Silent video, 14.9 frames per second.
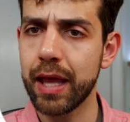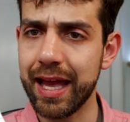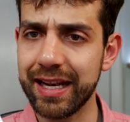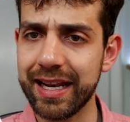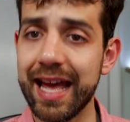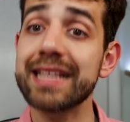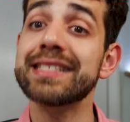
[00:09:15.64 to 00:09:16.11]

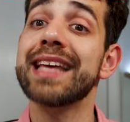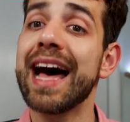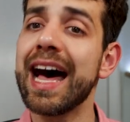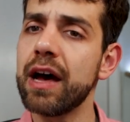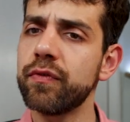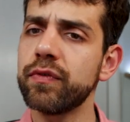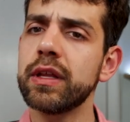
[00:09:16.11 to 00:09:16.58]
And that
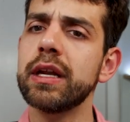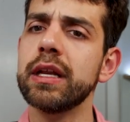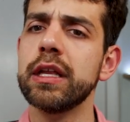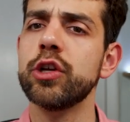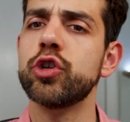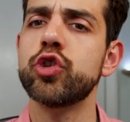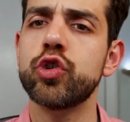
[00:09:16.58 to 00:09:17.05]
after I
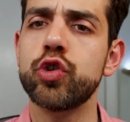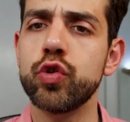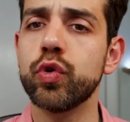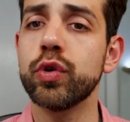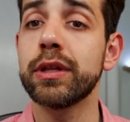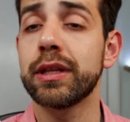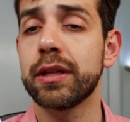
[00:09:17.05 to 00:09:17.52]
need
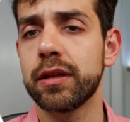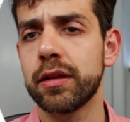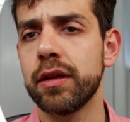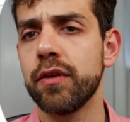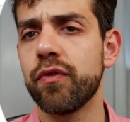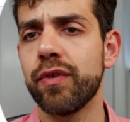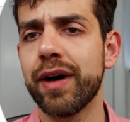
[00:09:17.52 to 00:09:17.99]
to
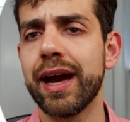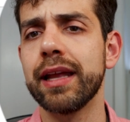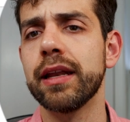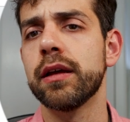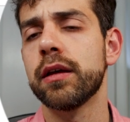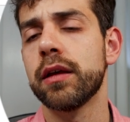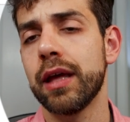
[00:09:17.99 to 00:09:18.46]

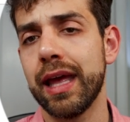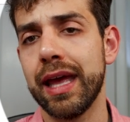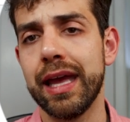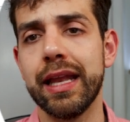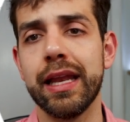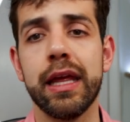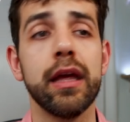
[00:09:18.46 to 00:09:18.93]
define
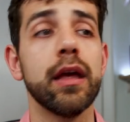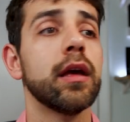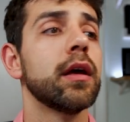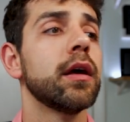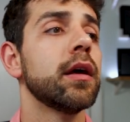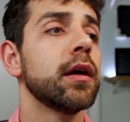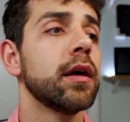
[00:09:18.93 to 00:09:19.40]
any
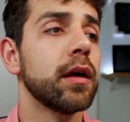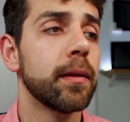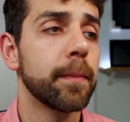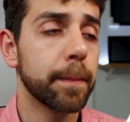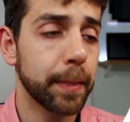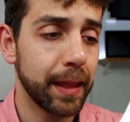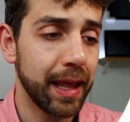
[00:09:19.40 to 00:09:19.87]

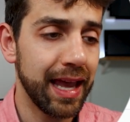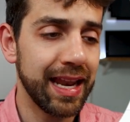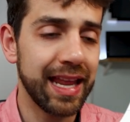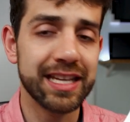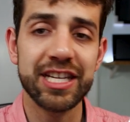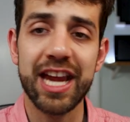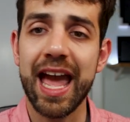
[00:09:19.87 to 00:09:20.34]

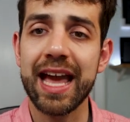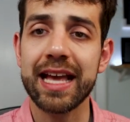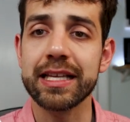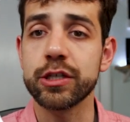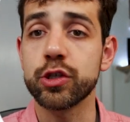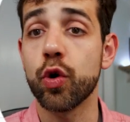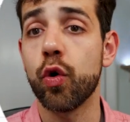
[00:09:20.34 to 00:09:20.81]

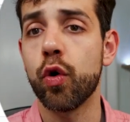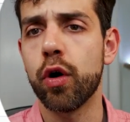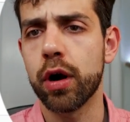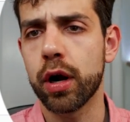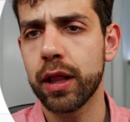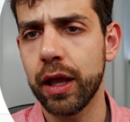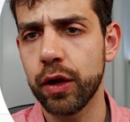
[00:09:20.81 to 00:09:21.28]
NGX
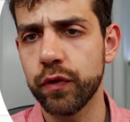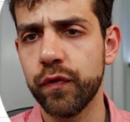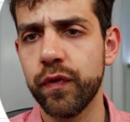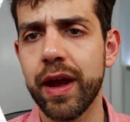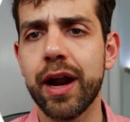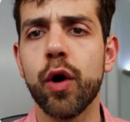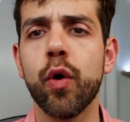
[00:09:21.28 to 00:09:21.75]
or
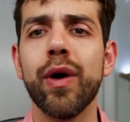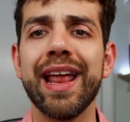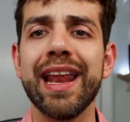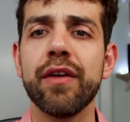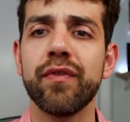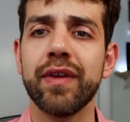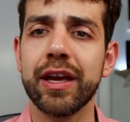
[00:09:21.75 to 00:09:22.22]
Cloudflare or
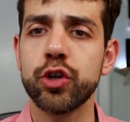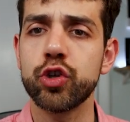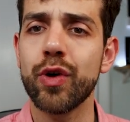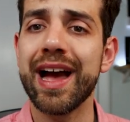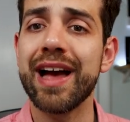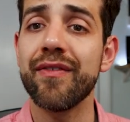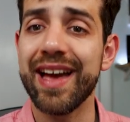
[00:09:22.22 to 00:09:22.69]
anything
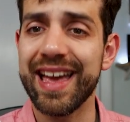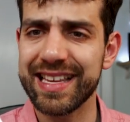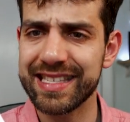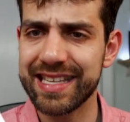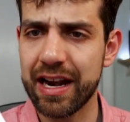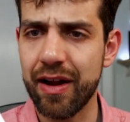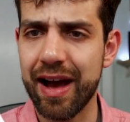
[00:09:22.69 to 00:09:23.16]
to have
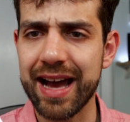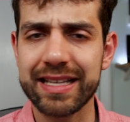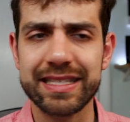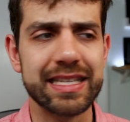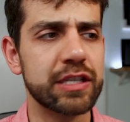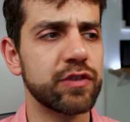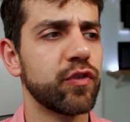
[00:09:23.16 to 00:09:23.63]
external
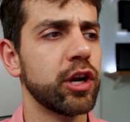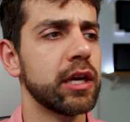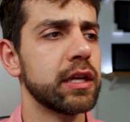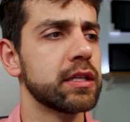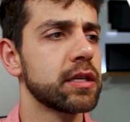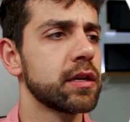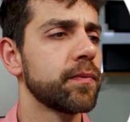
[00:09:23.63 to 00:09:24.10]
access for
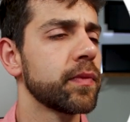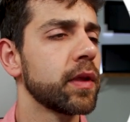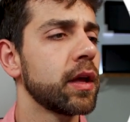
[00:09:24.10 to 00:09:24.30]
it.